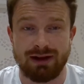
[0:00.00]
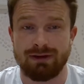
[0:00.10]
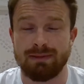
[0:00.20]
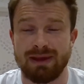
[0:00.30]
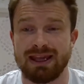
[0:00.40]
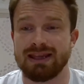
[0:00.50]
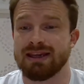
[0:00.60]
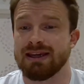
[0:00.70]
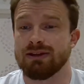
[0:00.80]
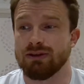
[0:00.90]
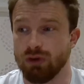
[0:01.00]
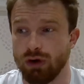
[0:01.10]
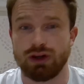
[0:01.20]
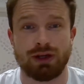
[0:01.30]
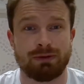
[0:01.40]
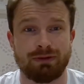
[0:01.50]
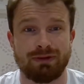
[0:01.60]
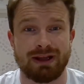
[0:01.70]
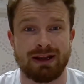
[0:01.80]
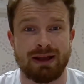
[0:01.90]
dearie me, not good
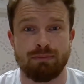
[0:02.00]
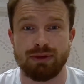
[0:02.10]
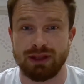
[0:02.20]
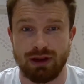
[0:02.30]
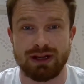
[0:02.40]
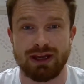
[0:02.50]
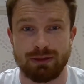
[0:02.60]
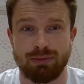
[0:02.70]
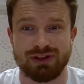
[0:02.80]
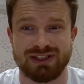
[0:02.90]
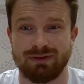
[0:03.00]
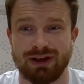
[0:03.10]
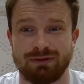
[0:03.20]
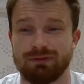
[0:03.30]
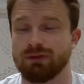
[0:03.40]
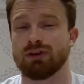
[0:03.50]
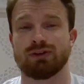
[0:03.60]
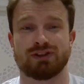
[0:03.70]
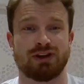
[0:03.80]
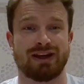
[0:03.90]
for Villa. But the only other positive I can
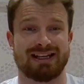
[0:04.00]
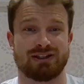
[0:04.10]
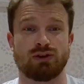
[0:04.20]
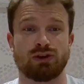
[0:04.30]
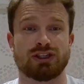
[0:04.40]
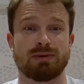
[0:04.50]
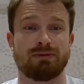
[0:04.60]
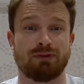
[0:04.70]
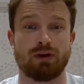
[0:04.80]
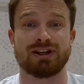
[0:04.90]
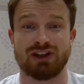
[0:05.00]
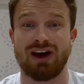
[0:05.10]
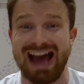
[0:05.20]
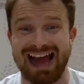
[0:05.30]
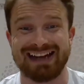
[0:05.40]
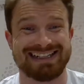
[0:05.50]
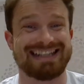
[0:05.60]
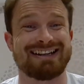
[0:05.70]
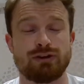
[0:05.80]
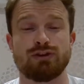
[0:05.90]
fall on tonight is Nottingham Forest are
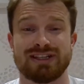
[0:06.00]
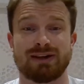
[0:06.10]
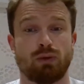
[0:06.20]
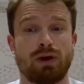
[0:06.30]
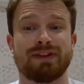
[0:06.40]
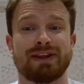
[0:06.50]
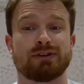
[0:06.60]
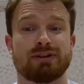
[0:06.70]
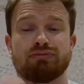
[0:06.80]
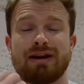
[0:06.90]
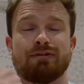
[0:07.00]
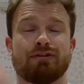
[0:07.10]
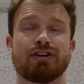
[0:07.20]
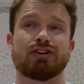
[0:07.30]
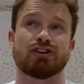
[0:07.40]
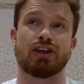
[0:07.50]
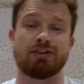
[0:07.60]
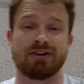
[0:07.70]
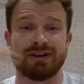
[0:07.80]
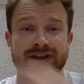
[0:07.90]
actually losing 1-0 to Brentford.
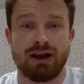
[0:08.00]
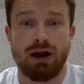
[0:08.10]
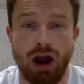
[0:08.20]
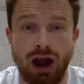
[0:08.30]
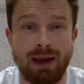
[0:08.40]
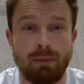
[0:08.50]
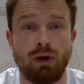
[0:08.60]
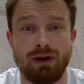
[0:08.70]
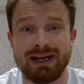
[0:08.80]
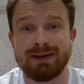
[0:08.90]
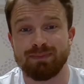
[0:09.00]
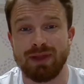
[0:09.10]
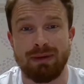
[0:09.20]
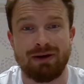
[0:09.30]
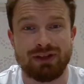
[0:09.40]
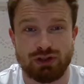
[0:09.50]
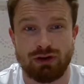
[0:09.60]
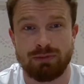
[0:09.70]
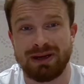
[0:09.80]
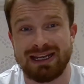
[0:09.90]
So I am worried about
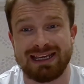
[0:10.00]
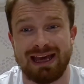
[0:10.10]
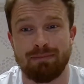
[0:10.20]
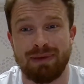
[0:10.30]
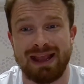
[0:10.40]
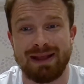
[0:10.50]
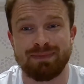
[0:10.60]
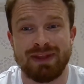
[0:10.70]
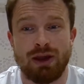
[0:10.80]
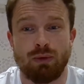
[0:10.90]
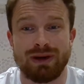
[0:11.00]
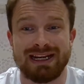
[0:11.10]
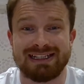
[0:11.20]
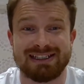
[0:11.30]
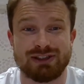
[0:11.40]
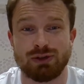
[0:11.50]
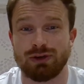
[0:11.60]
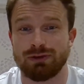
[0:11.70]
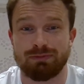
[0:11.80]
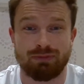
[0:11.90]
this Europa League campaign. We need to
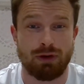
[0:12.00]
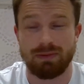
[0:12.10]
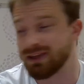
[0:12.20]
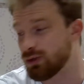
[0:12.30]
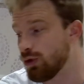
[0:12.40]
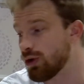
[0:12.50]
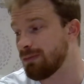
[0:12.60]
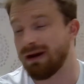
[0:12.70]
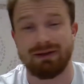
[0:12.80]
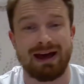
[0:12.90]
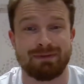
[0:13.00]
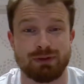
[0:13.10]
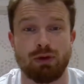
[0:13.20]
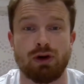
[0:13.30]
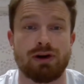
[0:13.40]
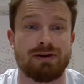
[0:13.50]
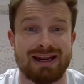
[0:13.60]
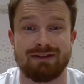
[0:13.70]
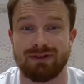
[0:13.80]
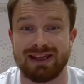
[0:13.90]
sort of probably talk about that
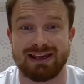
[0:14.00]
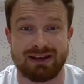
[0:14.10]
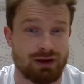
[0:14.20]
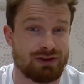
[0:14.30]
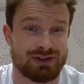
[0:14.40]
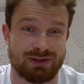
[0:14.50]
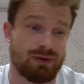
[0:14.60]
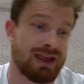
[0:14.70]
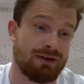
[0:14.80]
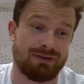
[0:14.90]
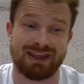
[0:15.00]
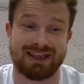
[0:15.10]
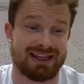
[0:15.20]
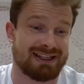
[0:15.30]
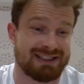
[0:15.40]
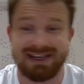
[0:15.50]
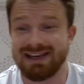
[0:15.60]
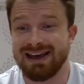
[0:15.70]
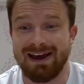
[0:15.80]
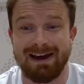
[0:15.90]
tomorrow if it goes the way I think it is,
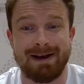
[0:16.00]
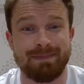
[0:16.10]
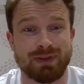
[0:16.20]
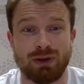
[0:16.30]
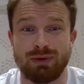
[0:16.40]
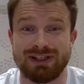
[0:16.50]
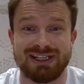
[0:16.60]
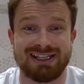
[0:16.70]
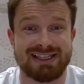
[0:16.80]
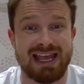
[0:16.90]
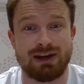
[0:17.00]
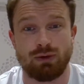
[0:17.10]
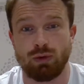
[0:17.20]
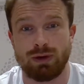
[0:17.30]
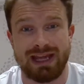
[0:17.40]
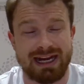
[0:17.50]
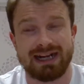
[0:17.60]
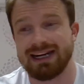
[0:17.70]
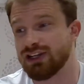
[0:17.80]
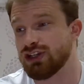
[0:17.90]
which is an
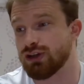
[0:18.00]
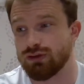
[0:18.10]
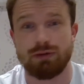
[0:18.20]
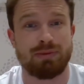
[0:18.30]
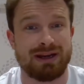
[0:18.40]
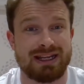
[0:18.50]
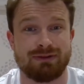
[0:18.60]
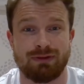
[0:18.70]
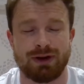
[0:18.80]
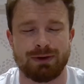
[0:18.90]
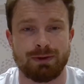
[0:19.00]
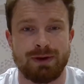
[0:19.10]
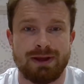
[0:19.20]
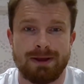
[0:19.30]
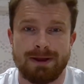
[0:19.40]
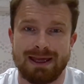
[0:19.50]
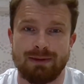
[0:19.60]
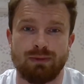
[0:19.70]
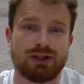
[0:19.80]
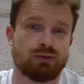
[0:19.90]
all-English Europa League final
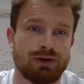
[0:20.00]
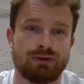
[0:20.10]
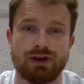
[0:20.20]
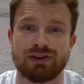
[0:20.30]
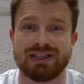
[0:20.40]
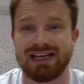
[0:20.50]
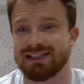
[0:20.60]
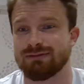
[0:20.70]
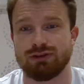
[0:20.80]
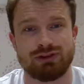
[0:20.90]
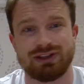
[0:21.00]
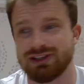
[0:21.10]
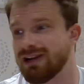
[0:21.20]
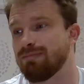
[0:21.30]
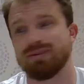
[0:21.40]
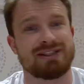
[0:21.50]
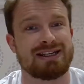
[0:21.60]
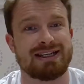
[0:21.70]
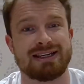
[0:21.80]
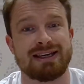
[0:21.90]
in which one of those gets the route to the
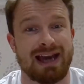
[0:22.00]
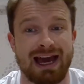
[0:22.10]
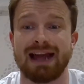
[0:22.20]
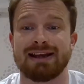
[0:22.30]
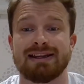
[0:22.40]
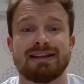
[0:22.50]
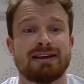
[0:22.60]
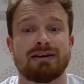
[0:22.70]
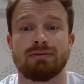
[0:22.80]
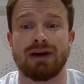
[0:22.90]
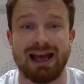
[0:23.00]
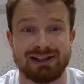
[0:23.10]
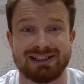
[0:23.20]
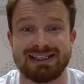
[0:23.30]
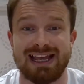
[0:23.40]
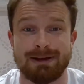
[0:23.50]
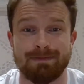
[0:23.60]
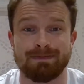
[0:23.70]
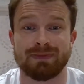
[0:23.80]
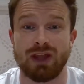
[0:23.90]
Champions League. And as I
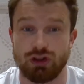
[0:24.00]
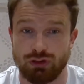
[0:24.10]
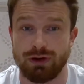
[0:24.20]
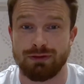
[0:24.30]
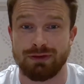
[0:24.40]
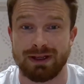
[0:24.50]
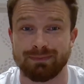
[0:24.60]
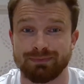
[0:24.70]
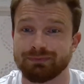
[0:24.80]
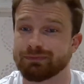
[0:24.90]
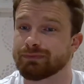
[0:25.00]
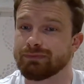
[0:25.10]
said, a trophy,